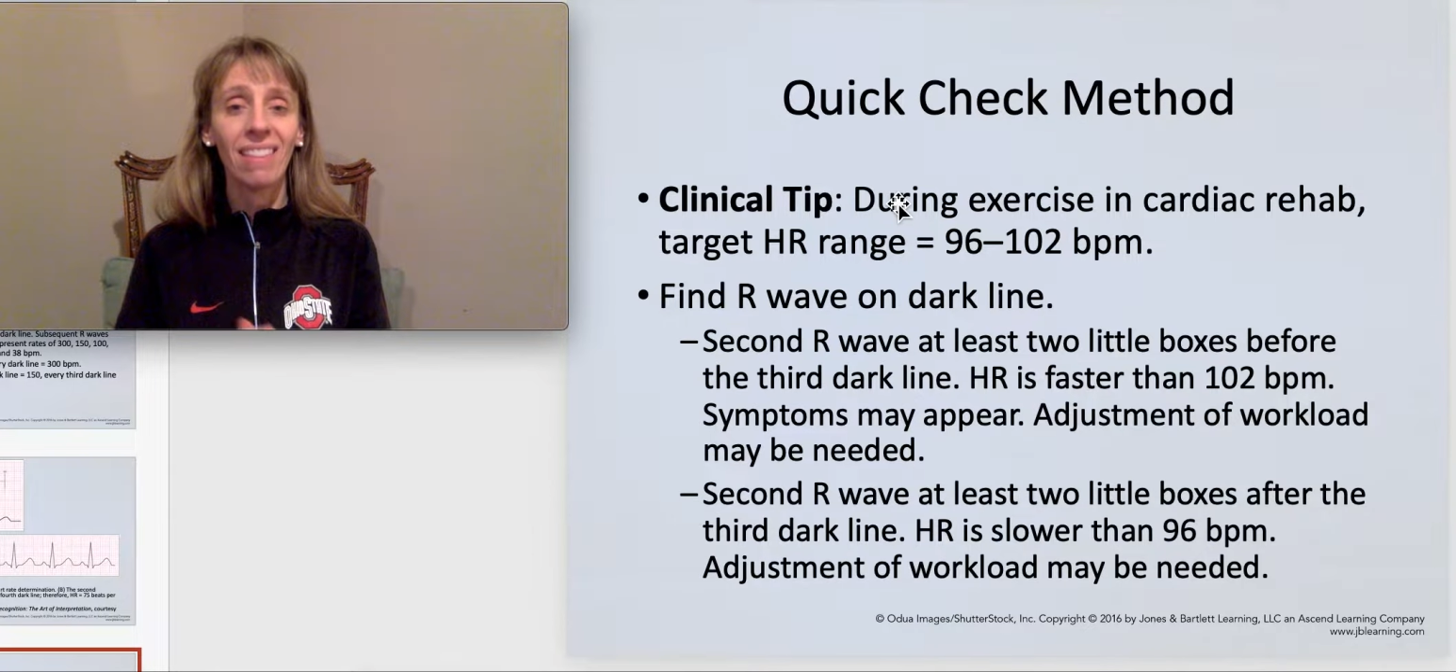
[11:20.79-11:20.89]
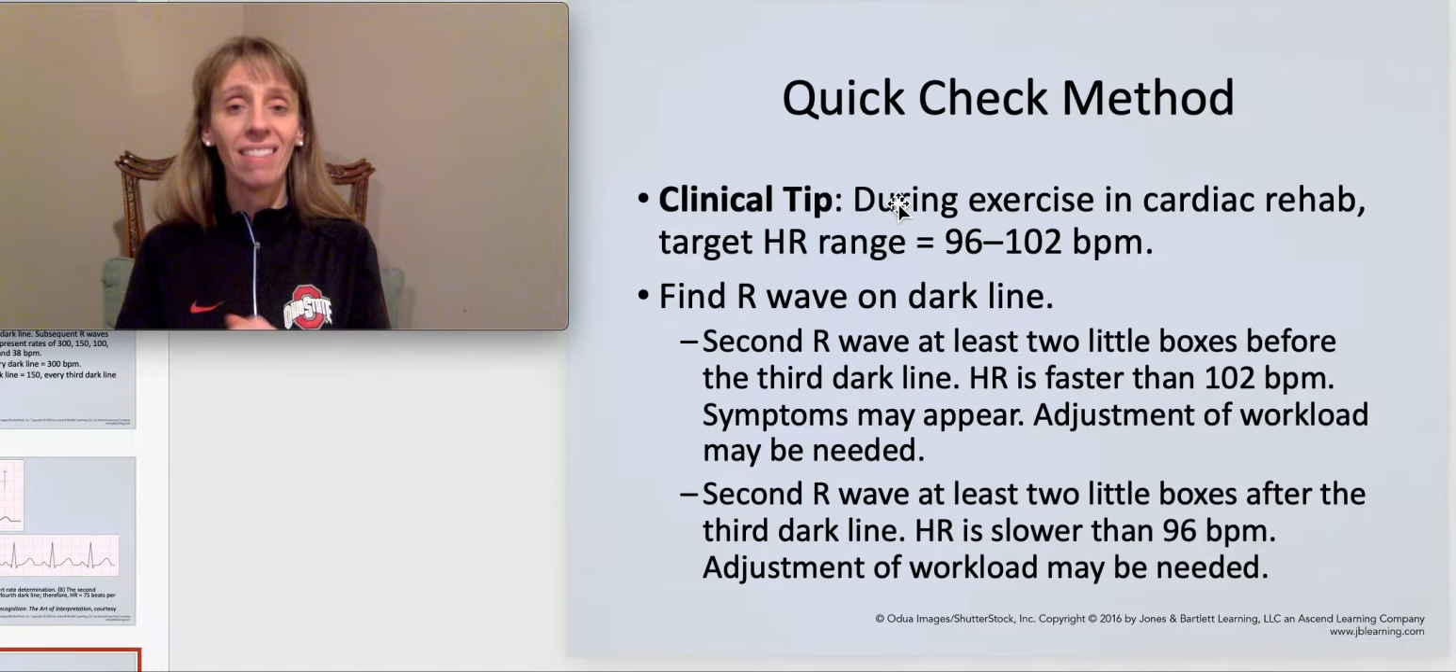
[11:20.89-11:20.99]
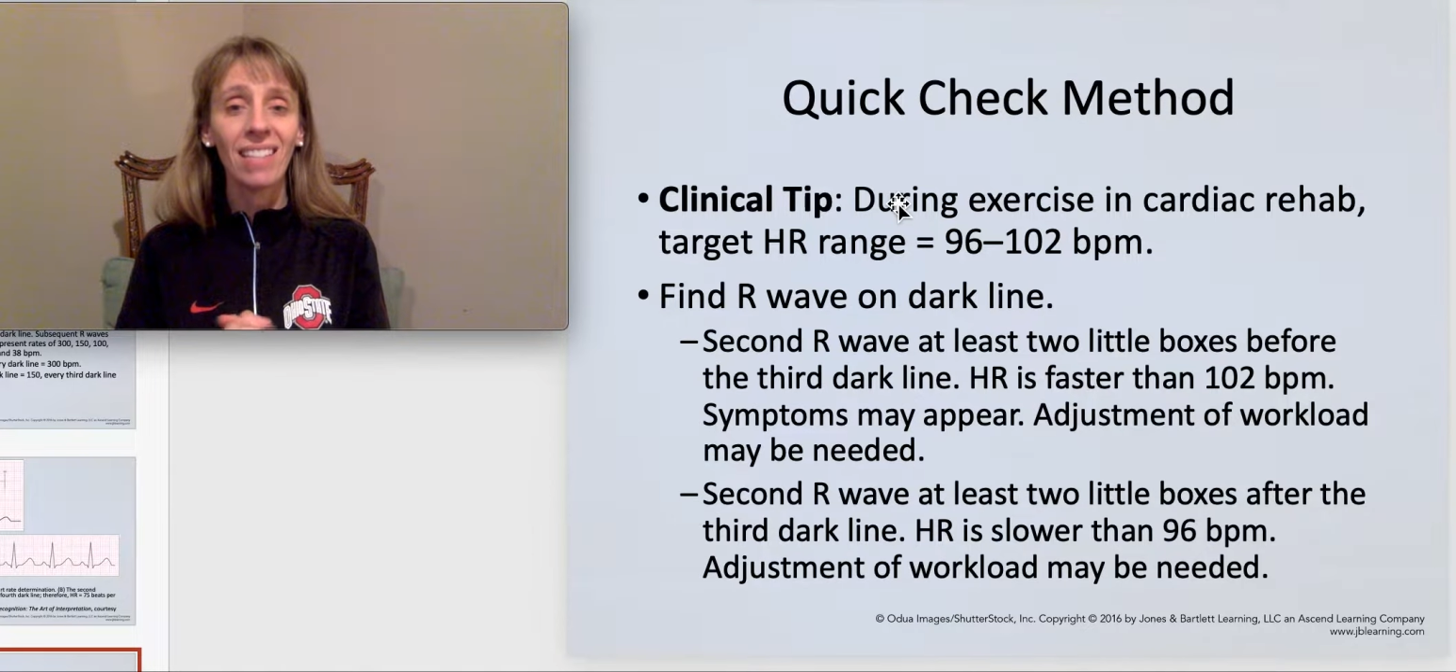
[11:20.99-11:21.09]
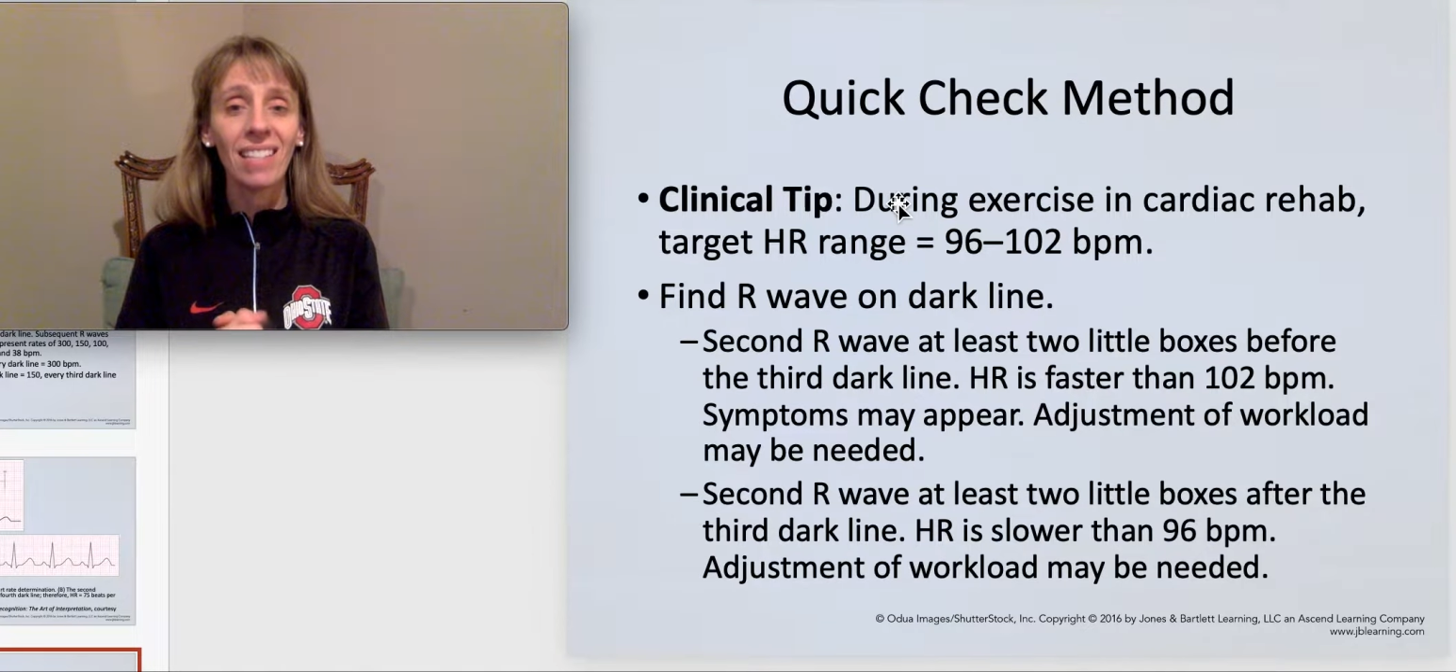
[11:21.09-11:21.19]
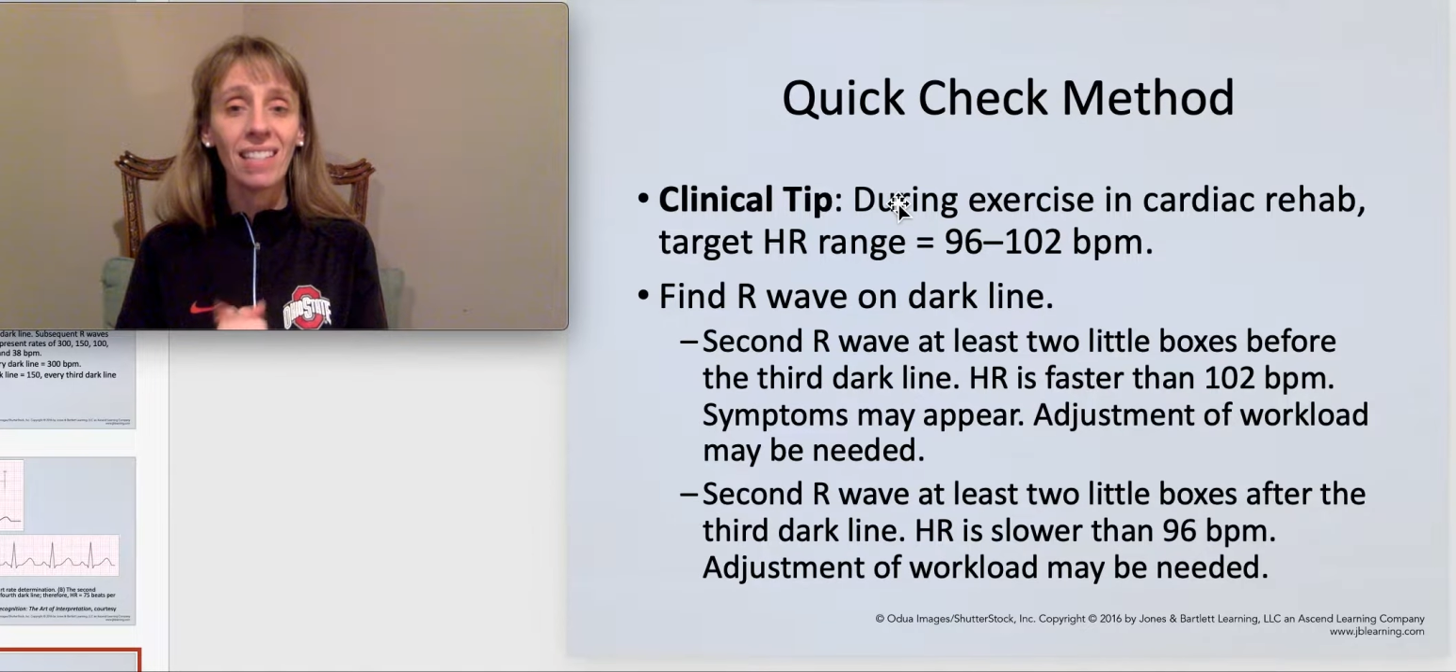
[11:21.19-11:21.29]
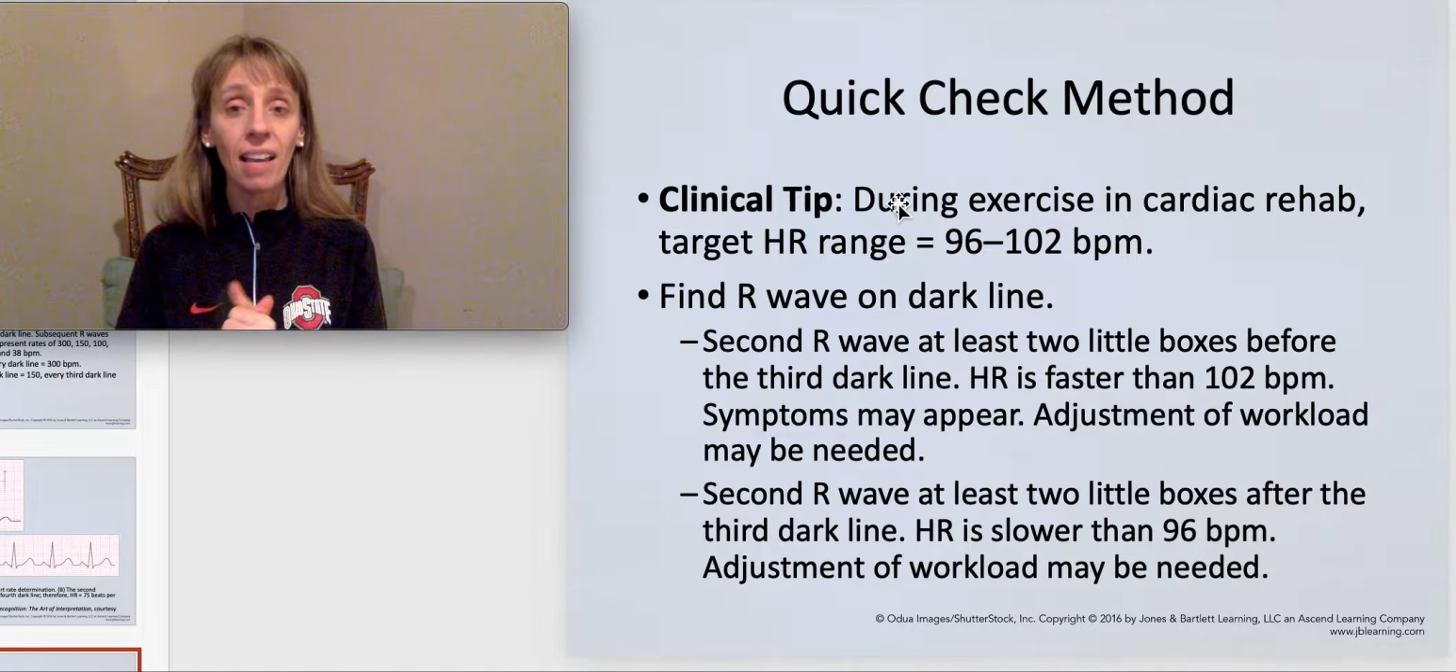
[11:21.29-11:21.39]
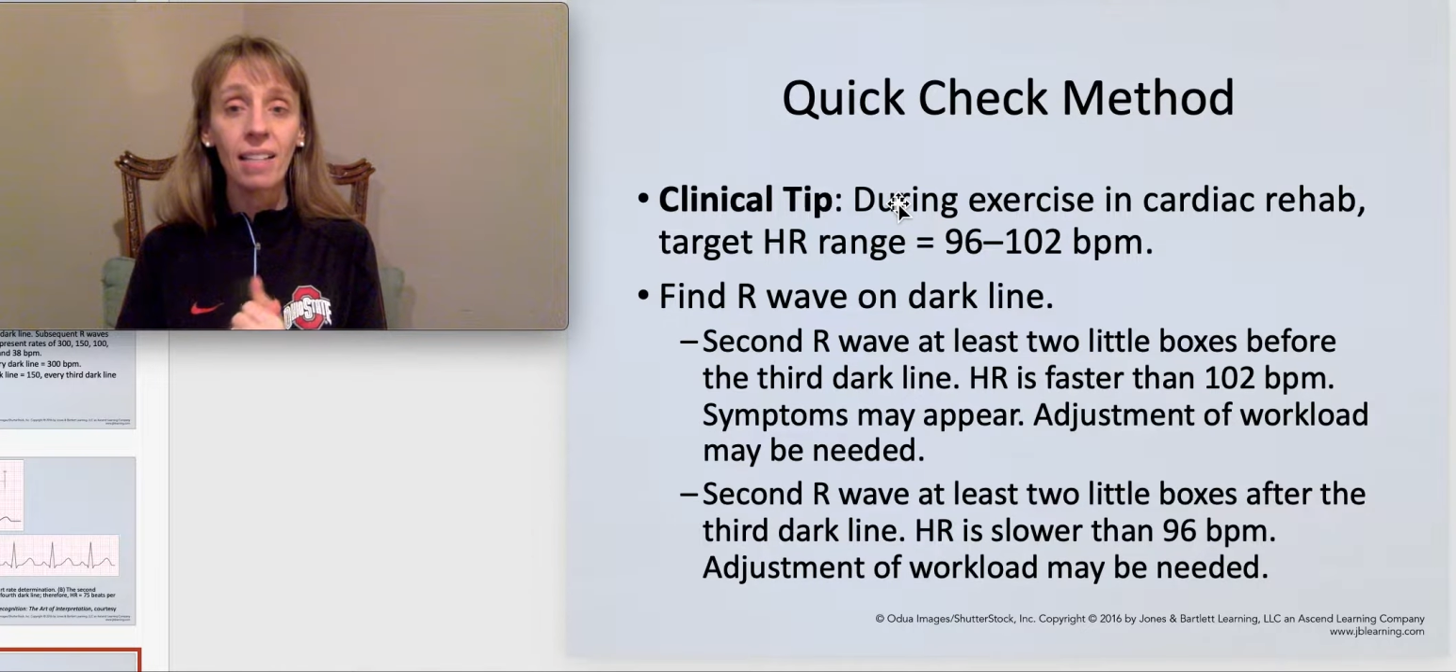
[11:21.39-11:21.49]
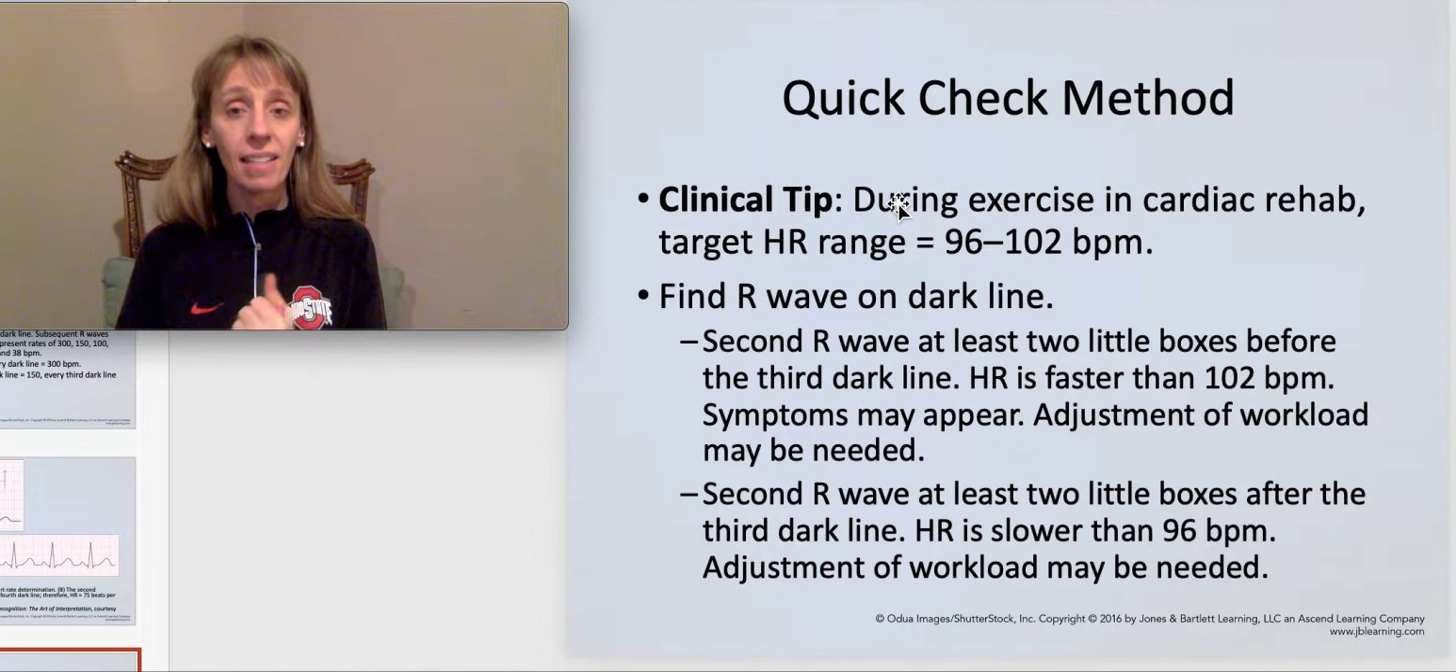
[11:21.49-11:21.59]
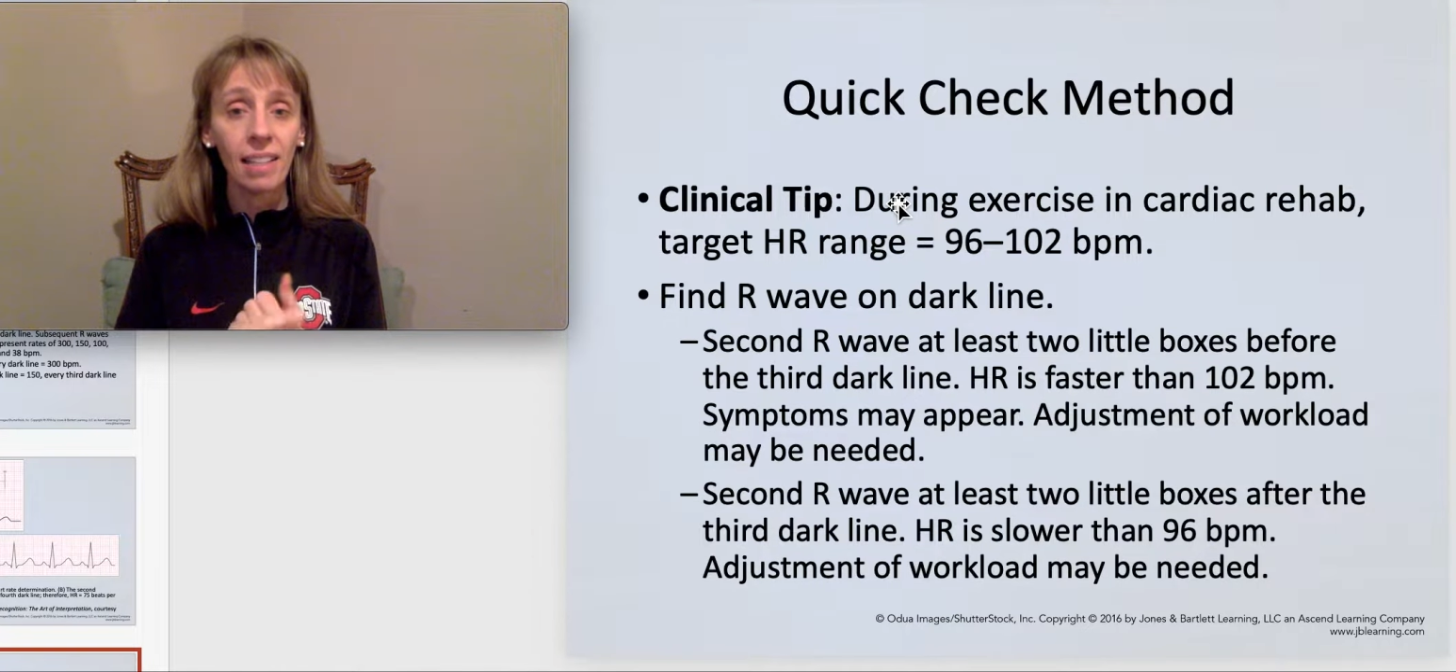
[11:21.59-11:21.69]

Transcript: This is the